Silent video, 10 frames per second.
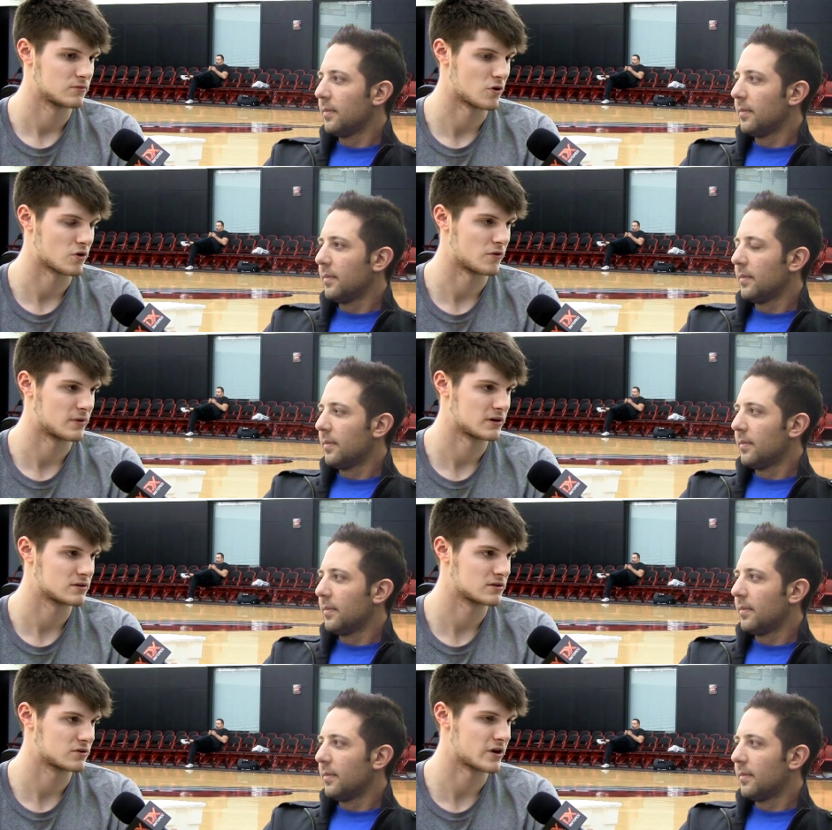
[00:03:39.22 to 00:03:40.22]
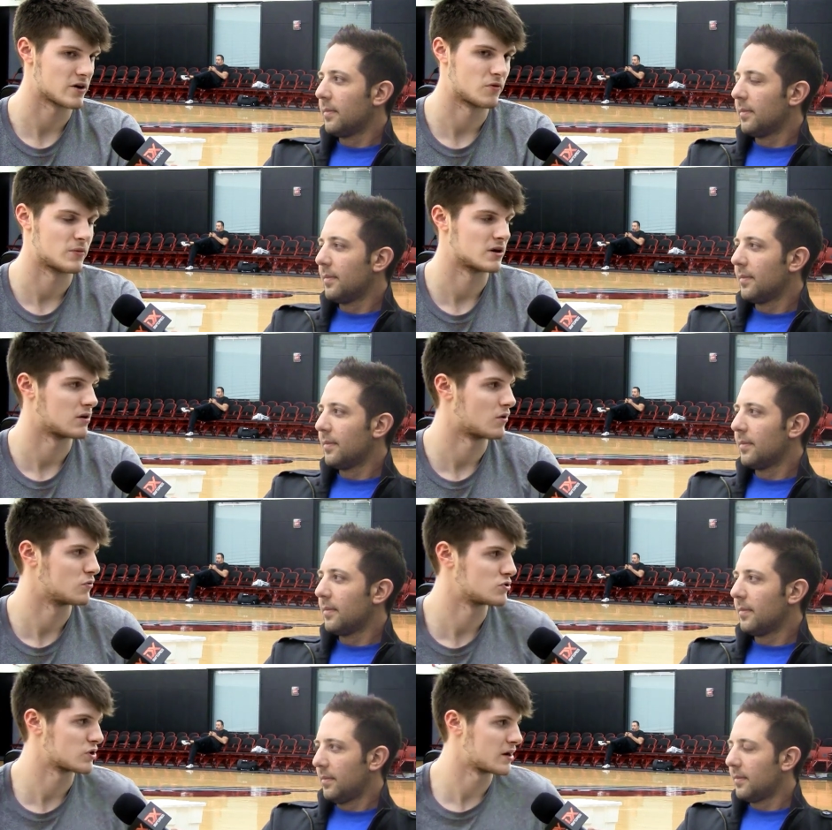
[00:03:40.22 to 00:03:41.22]
Speaker 1: work on my to create on my
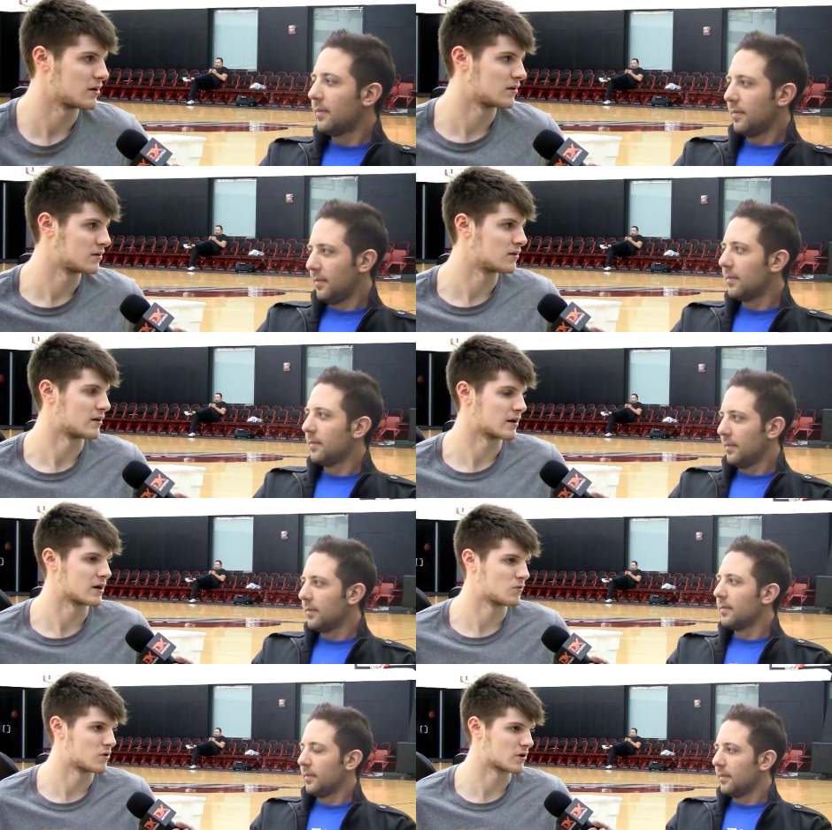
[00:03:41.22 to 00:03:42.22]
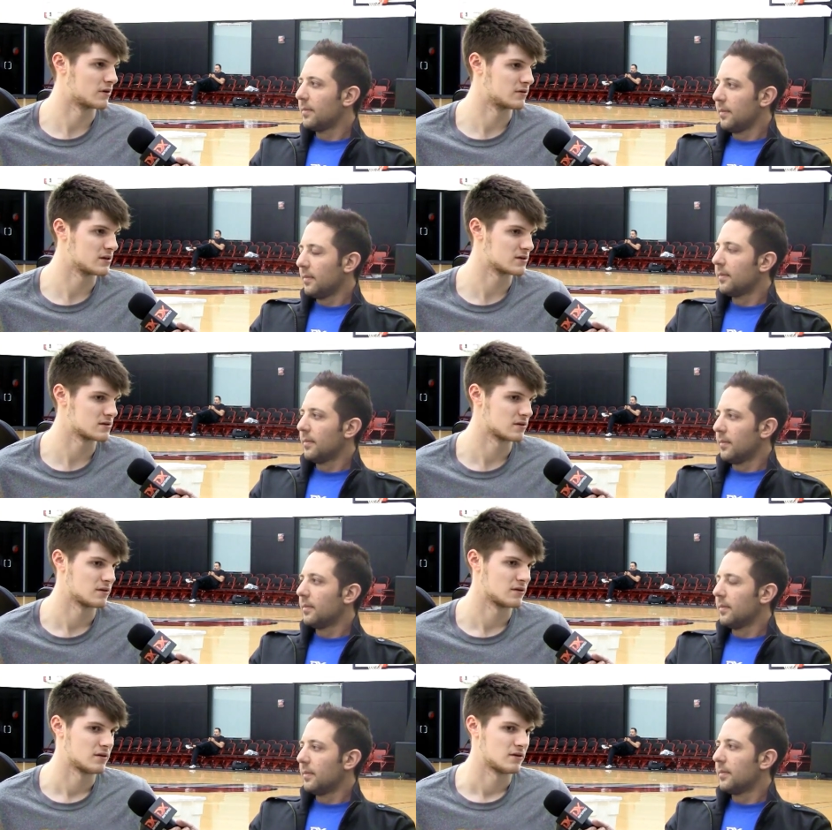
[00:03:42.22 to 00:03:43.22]
own shot. I gotta work on these,
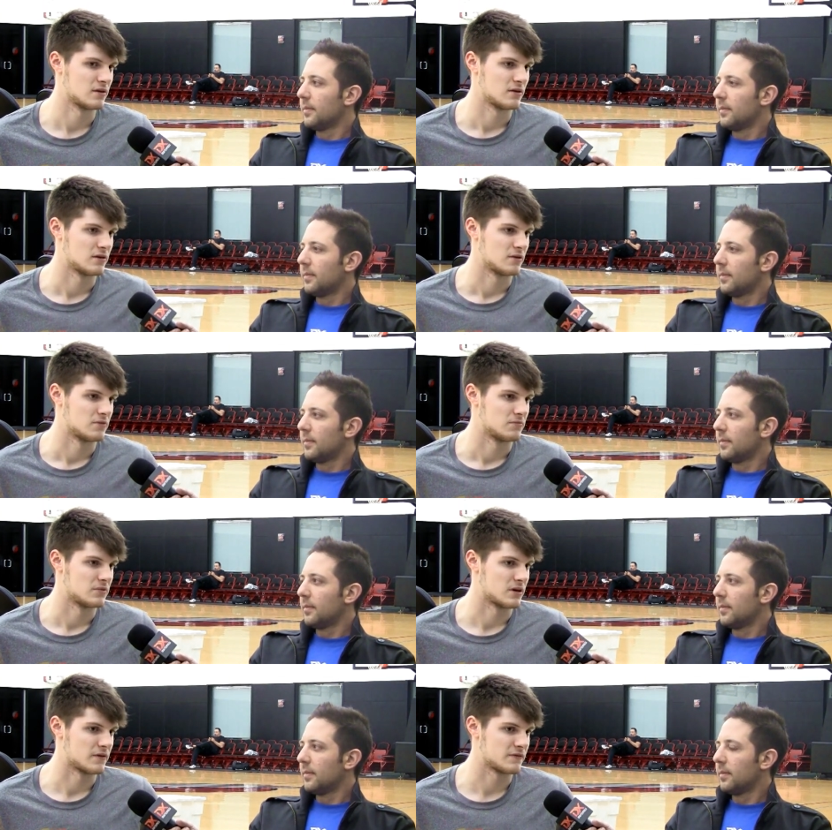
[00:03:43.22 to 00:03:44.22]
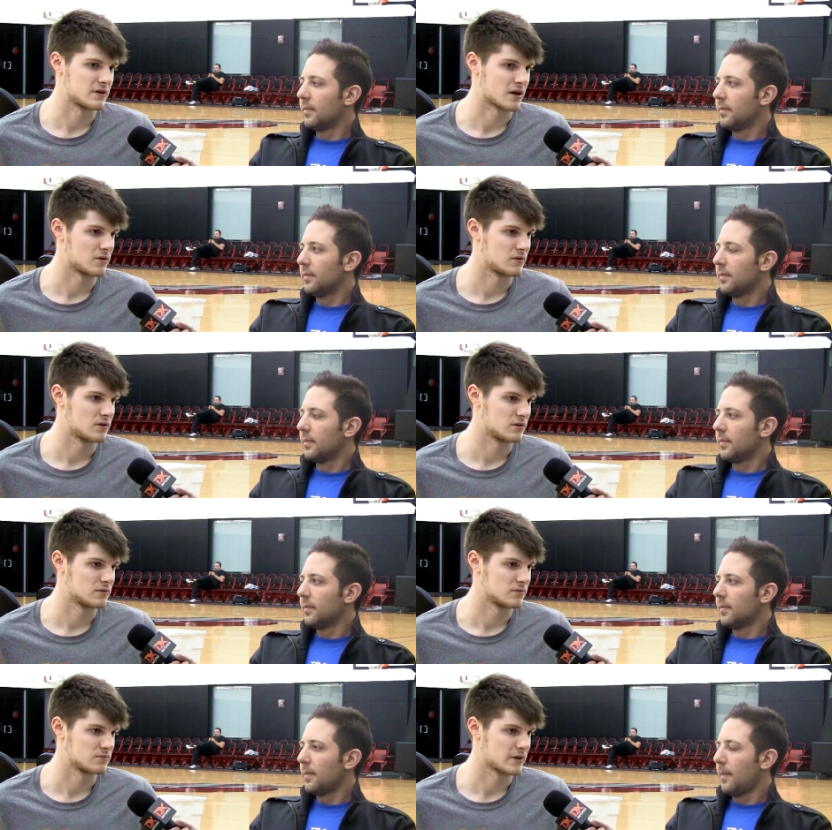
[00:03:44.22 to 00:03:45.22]
but I think I
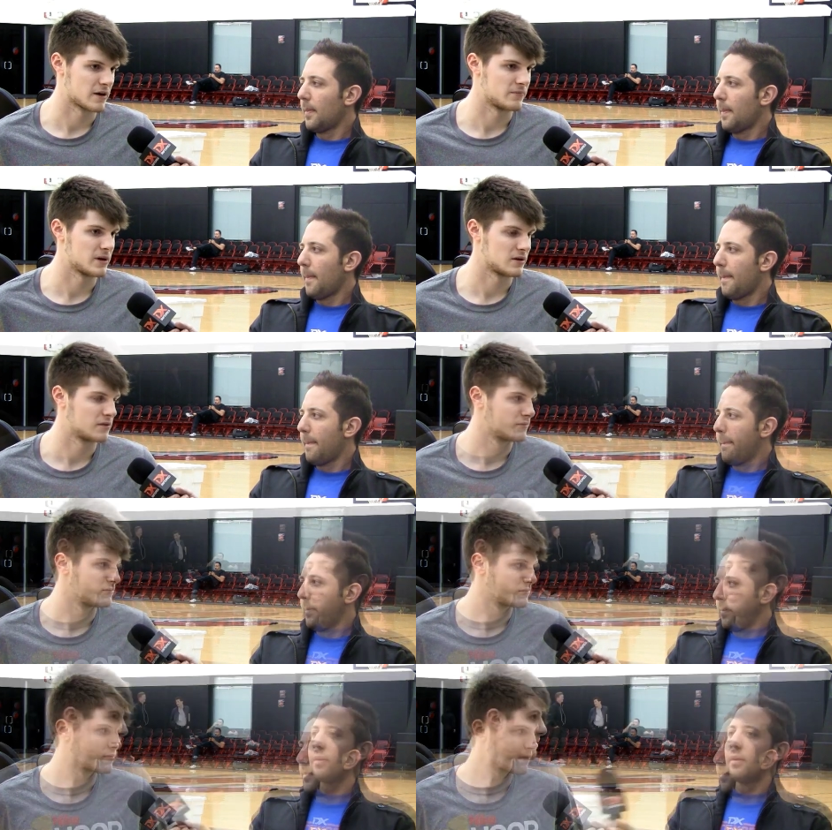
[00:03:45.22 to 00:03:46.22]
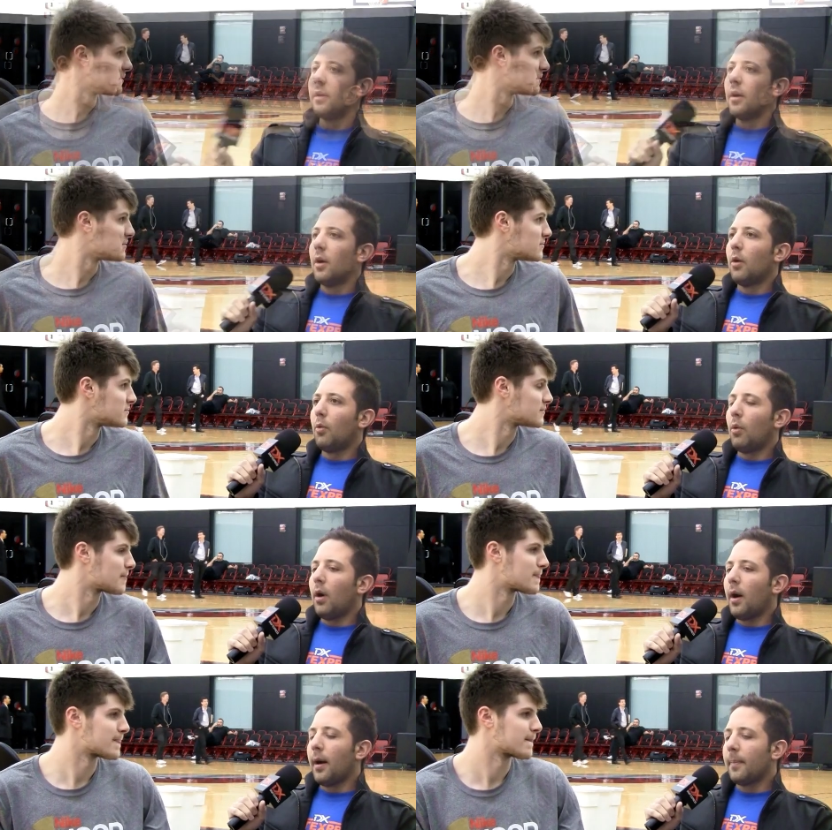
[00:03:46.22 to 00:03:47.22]
will
Speaker 2: get better.
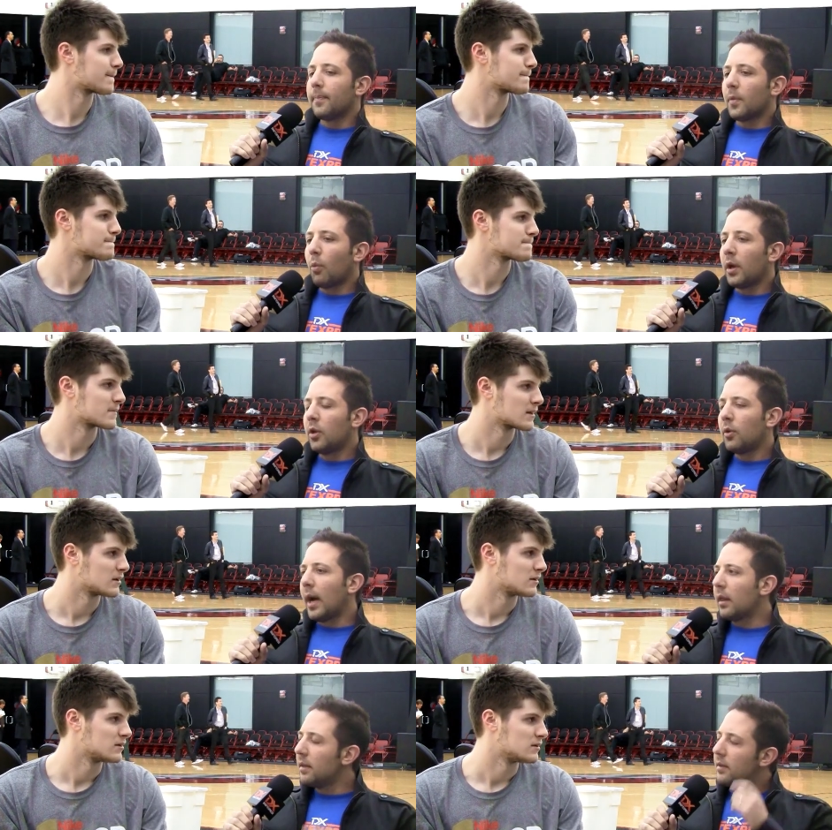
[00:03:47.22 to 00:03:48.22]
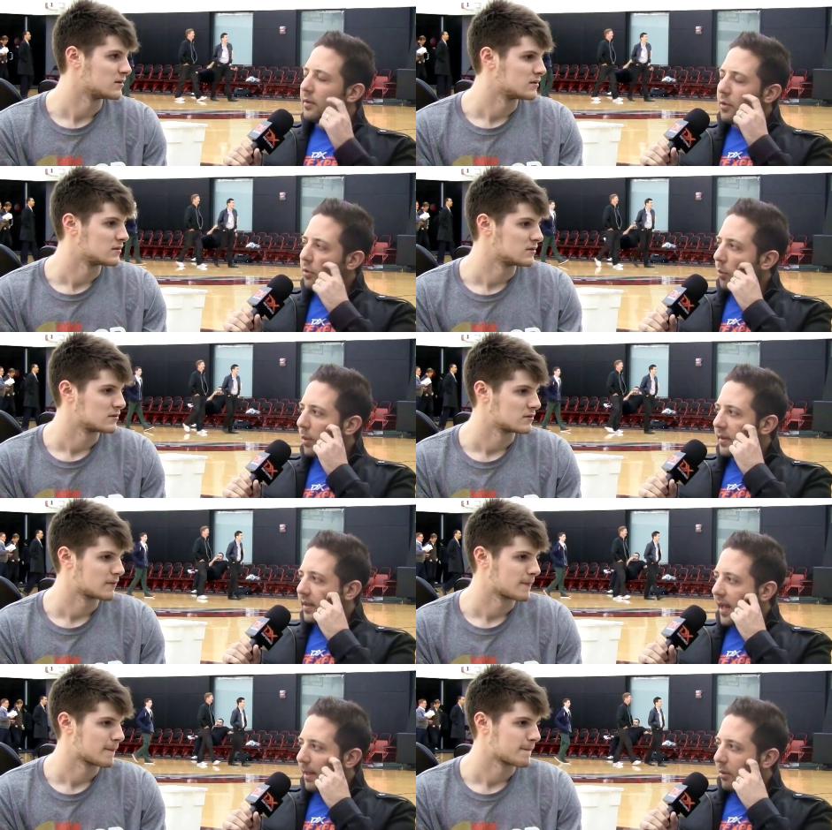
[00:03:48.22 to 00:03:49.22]
Um, what do you guys need to do to win the
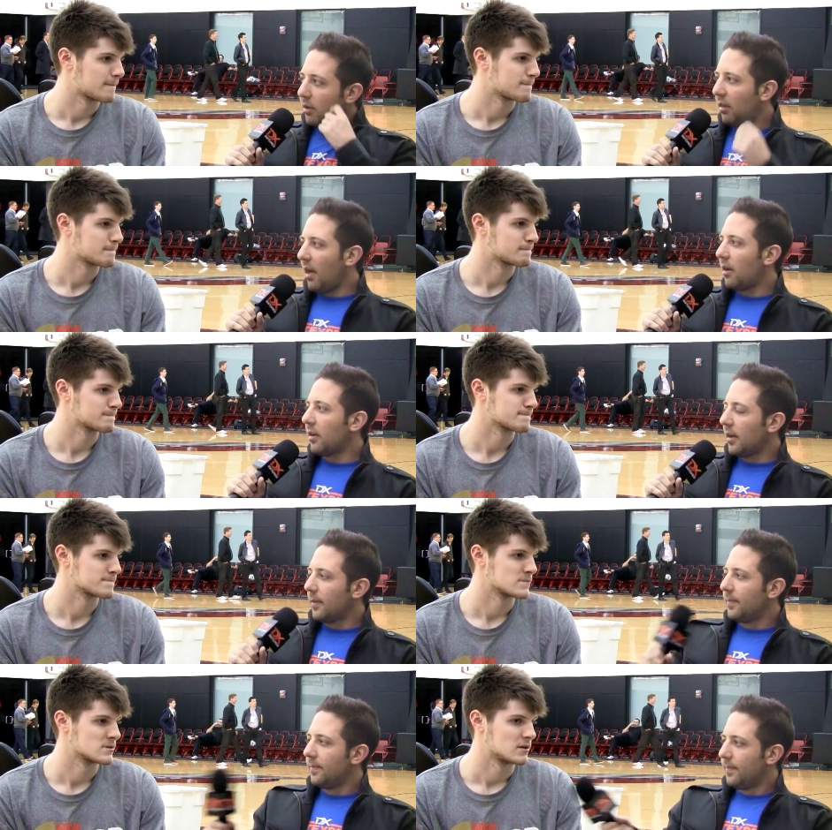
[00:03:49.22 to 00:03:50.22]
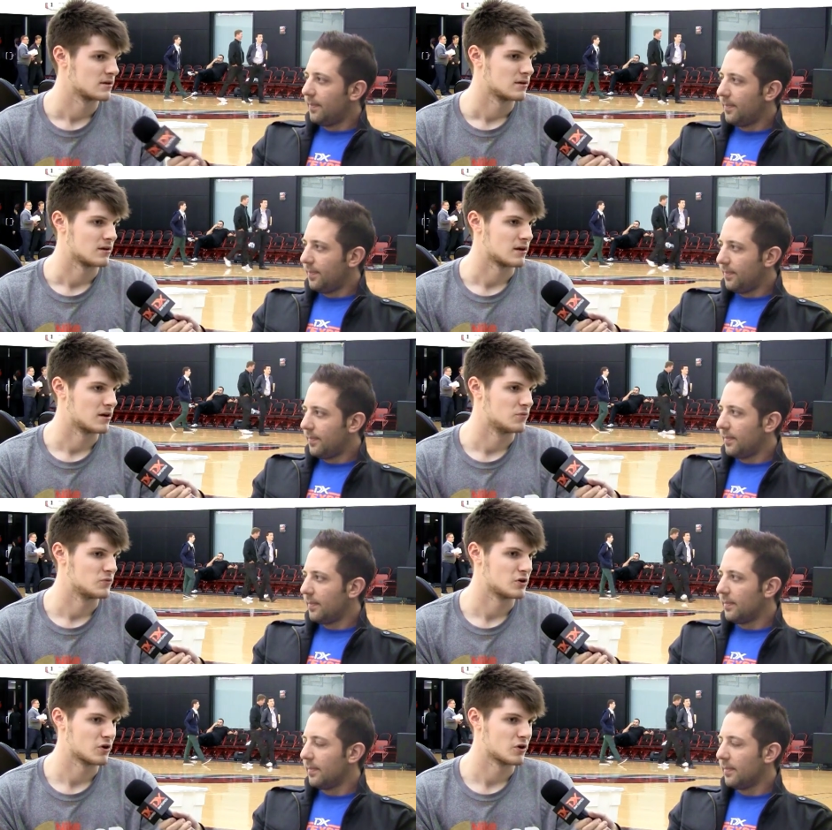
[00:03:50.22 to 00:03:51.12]
game on Saturday?
Speaker 1: Um, we